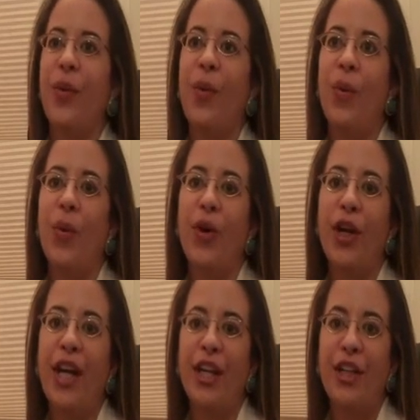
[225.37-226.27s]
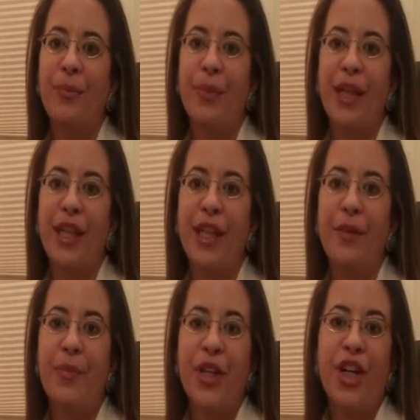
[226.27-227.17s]
or it could
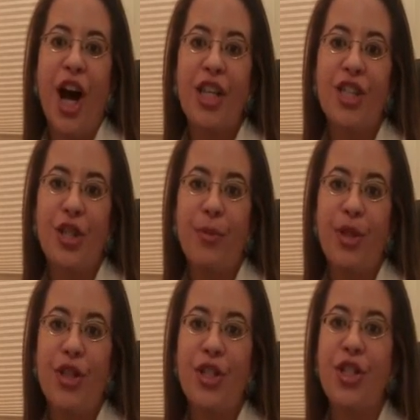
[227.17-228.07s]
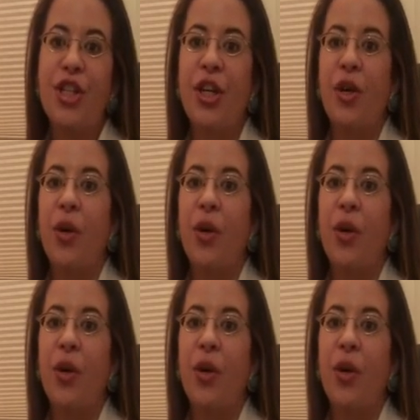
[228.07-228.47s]
be customers,